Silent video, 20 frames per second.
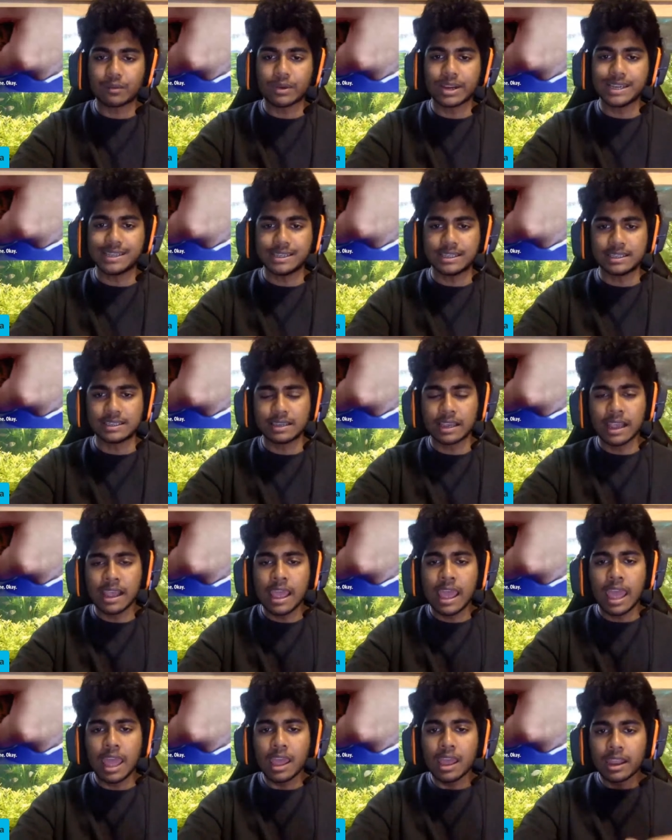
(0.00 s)
reasons.
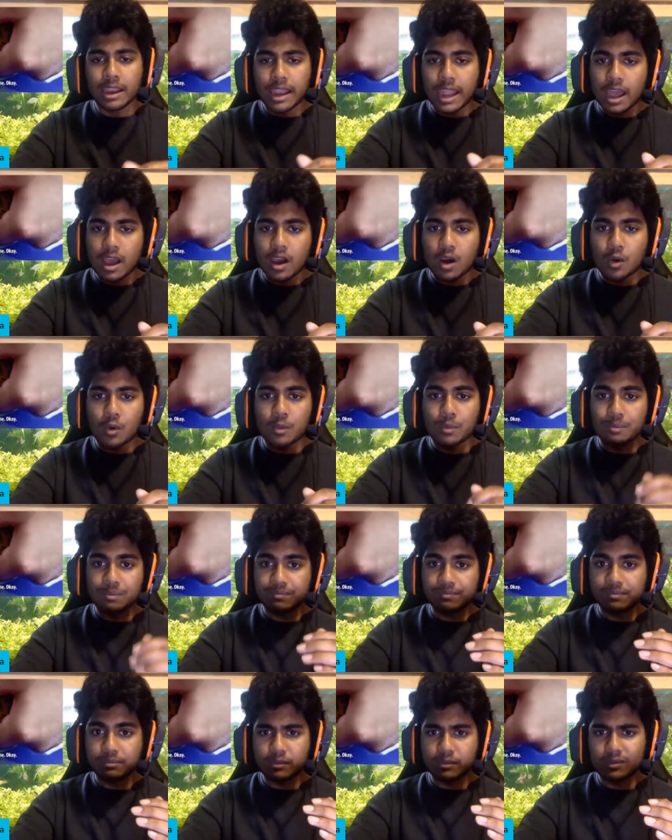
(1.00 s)
Now,
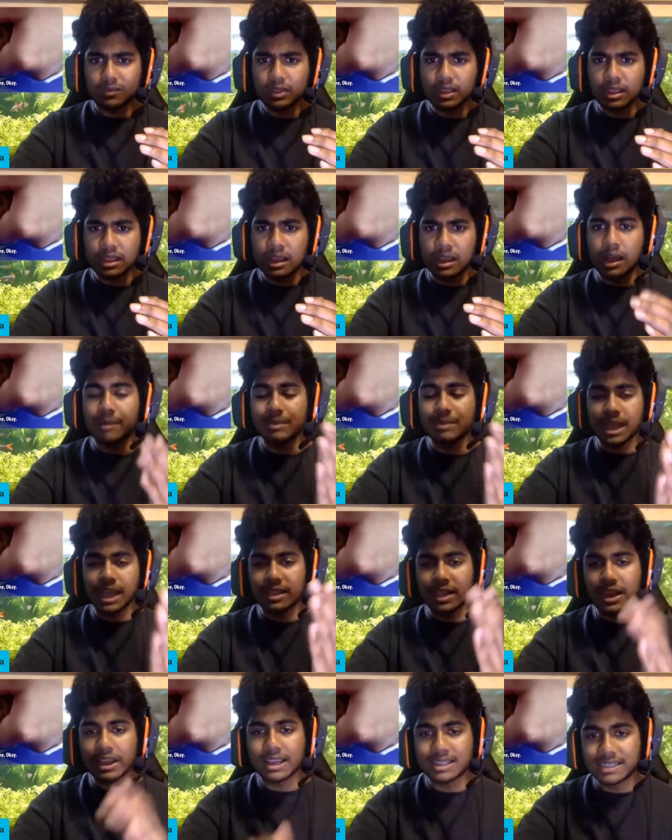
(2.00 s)
um, yeah,
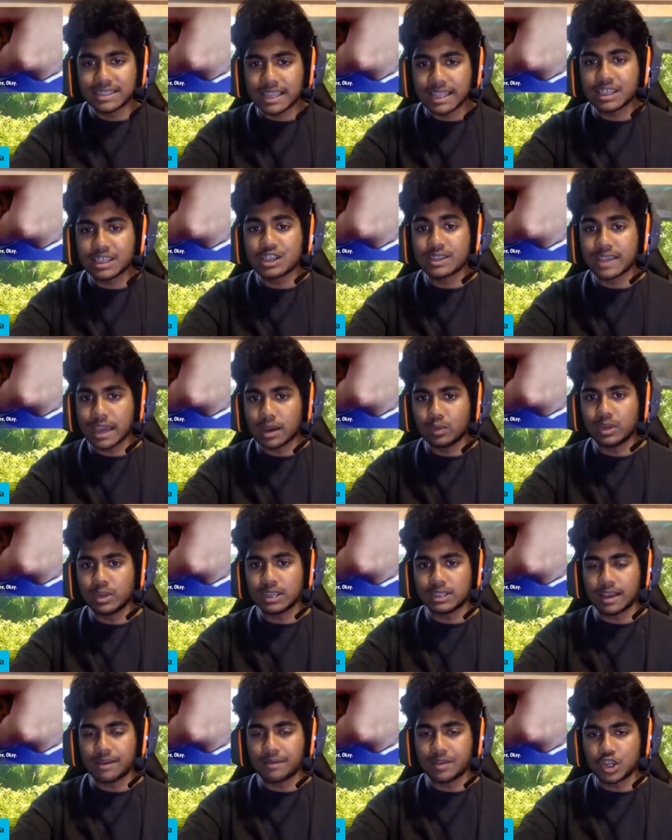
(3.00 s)
like I said, the scale
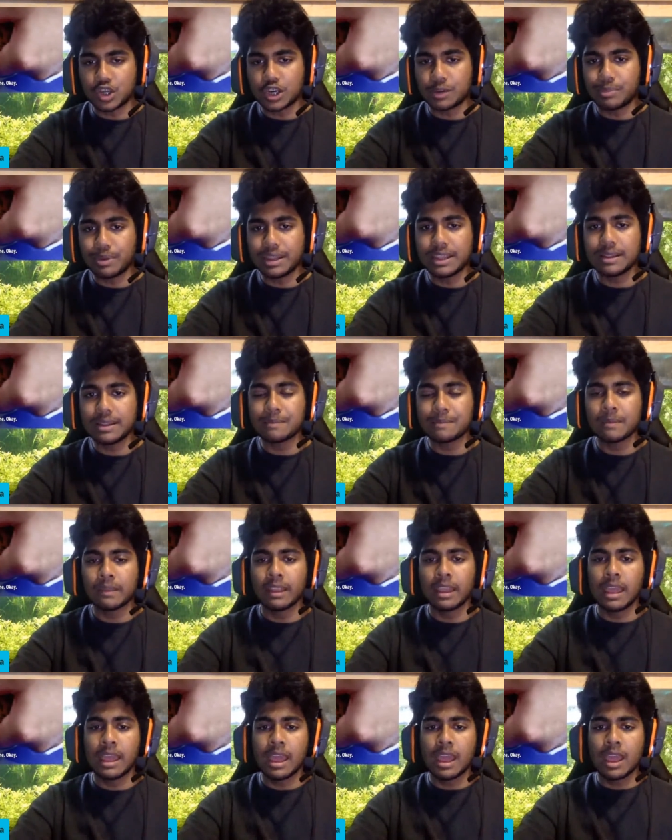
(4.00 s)
does have a chip in it.
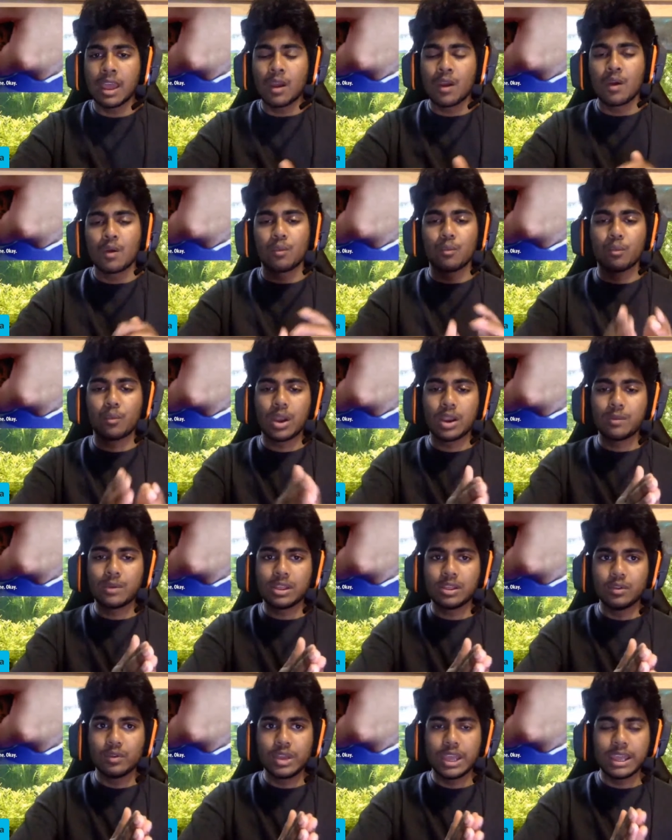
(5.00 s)
When we
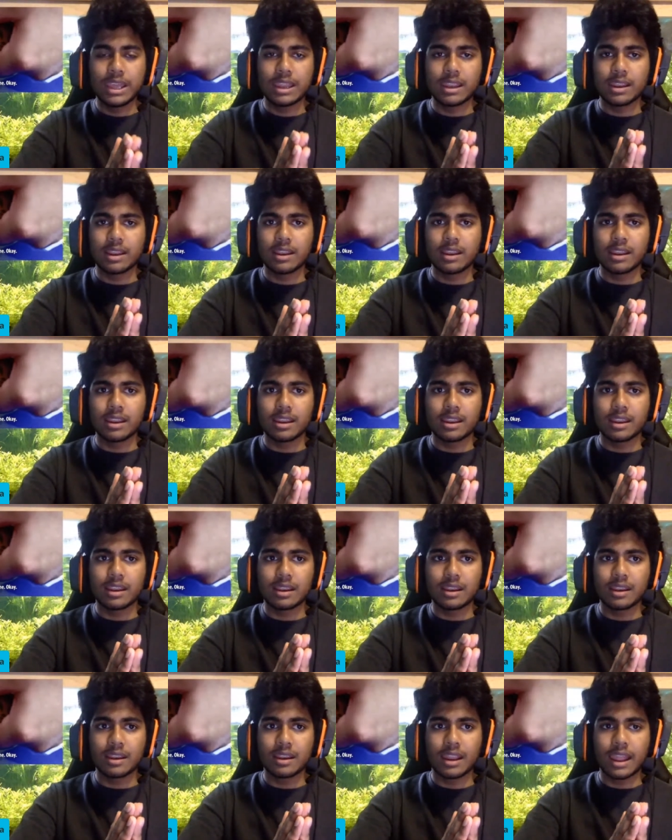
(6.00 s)
look at,
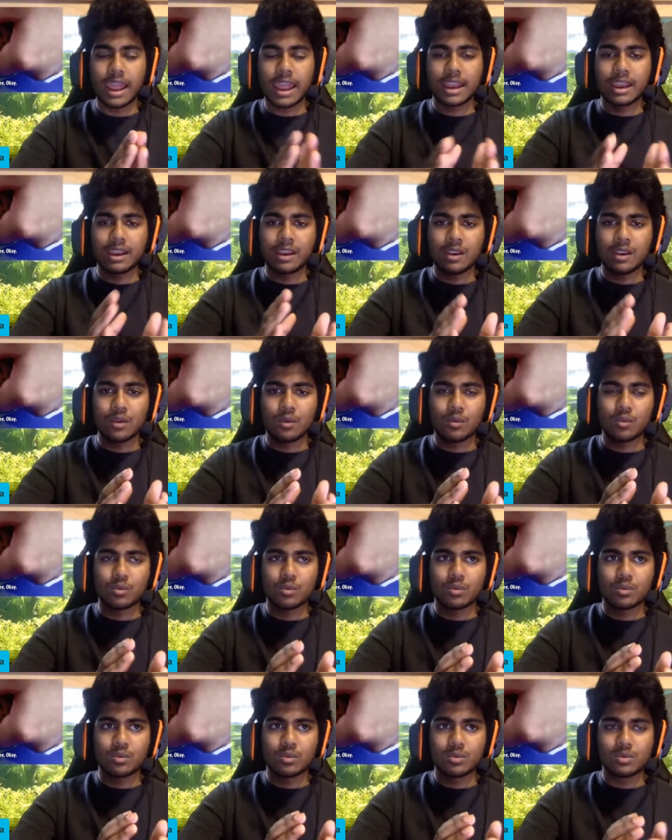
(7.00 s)
and,
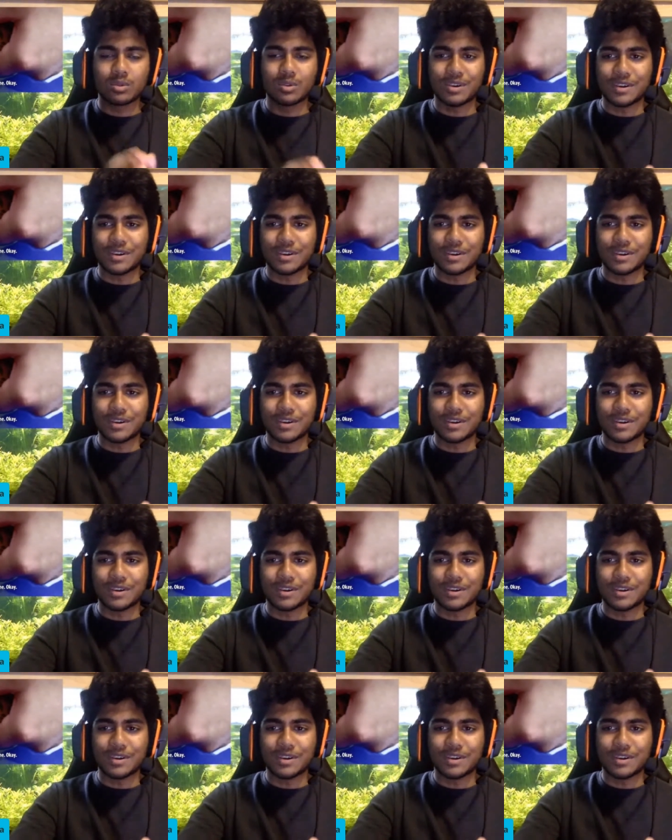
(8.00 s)
or oh, well,